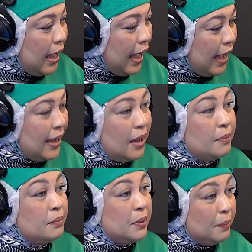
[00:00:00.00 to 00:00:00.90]

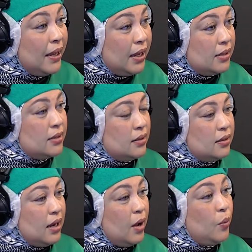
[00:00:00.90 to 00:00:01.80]
am prepared.
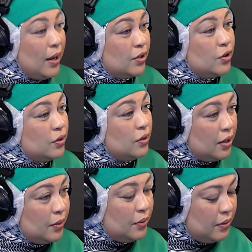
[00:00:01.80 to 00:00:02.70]
I want you to
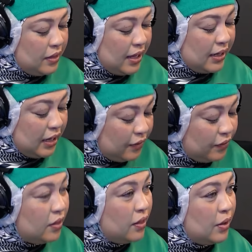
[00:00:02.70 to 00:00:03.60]
know that
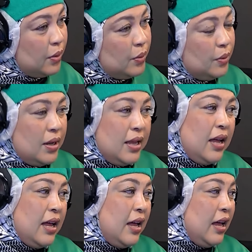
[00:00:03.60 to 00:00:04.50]
even though
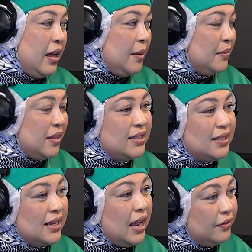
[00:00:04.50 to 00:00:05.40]
this
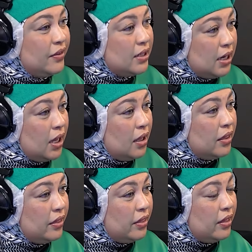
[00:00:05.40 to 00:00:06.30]
is life and
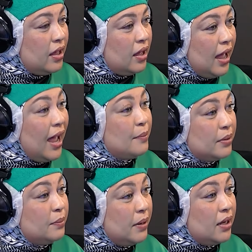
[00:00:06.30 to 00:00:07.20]
death, I'm
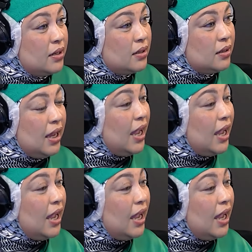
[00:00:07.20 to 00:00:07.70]
prepared.